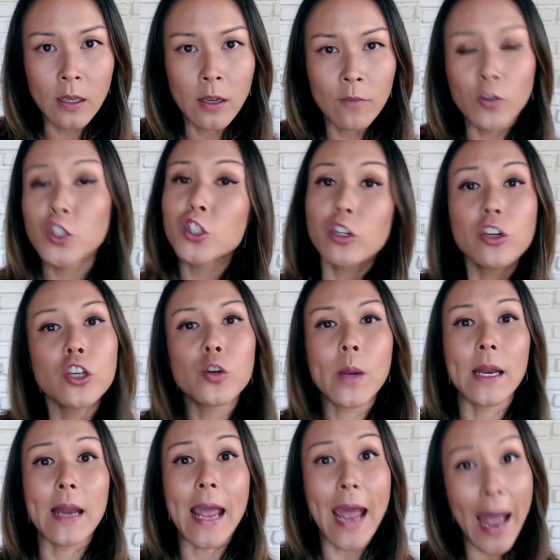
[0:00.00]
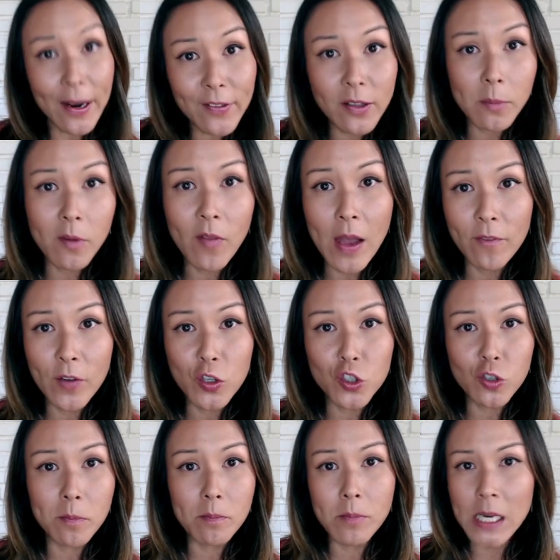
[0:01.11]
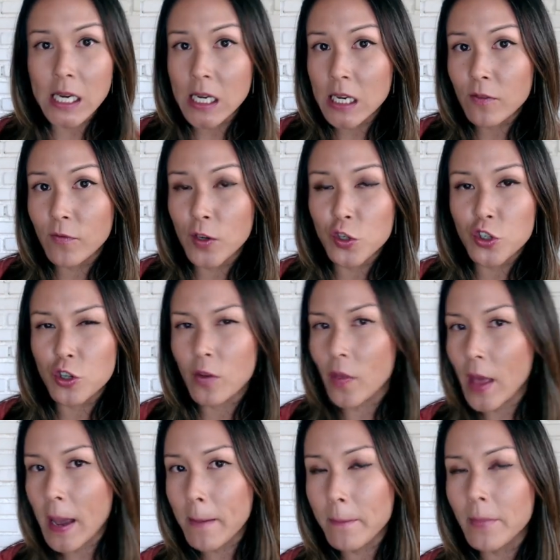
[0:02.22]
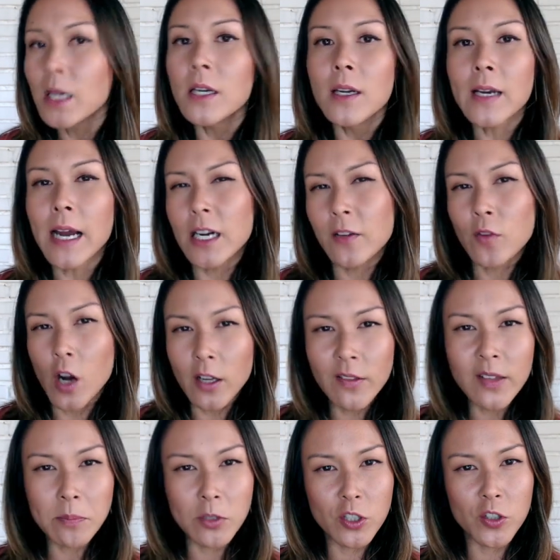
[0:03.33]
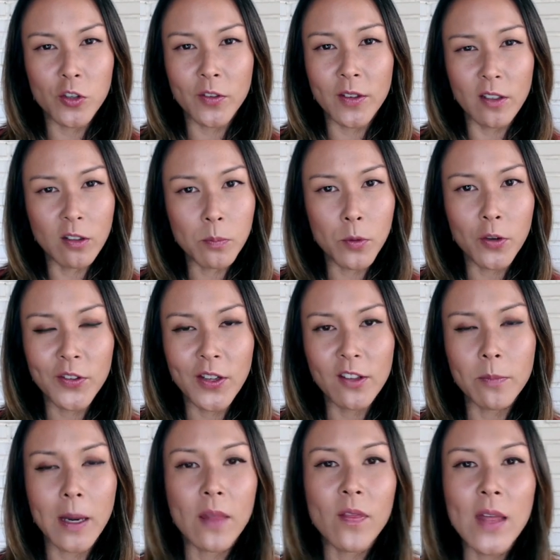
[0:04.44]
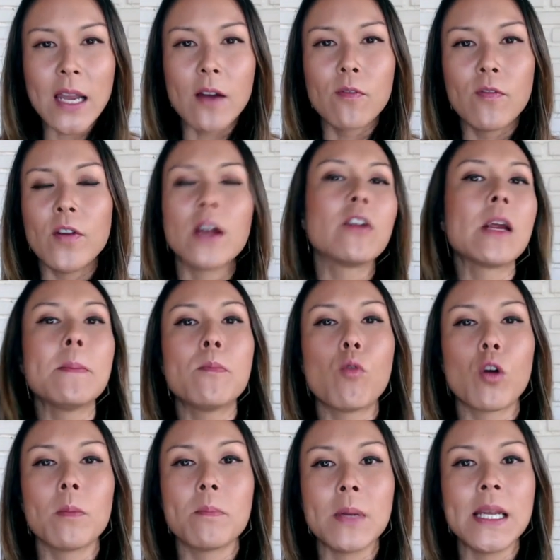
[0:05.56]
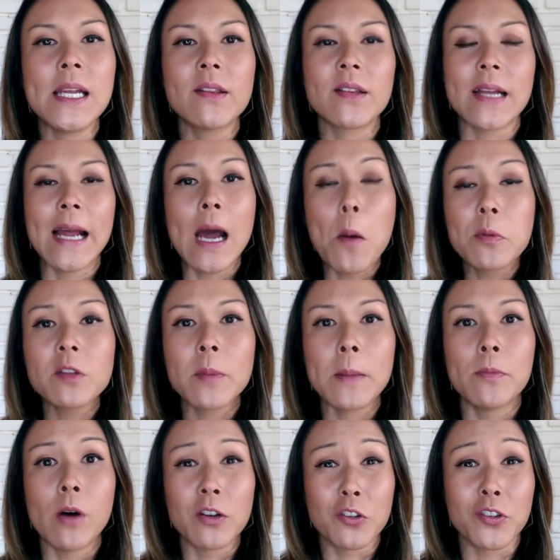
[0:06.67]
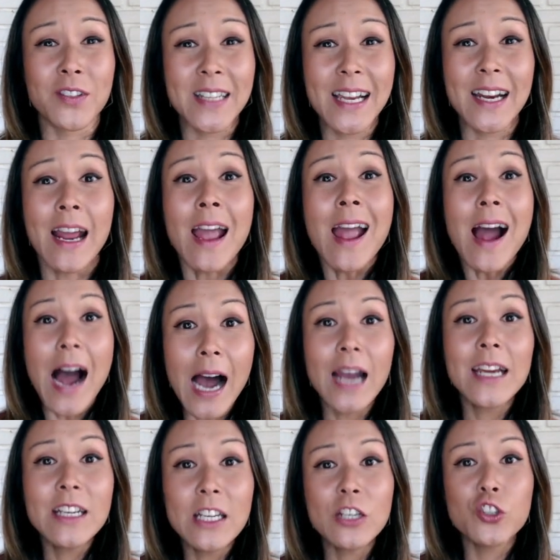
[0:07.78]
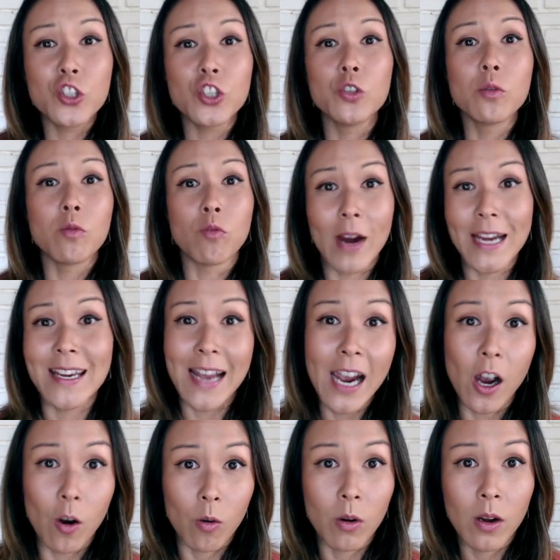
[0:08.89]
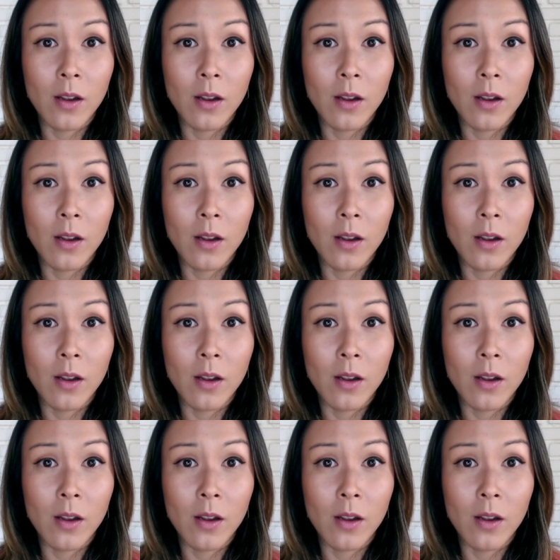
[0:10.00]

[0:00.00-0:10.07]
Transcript: for sure you can add some of that future me, future them kind of concept into your sales process, but I think a very important piece that helps people understand I need you right now.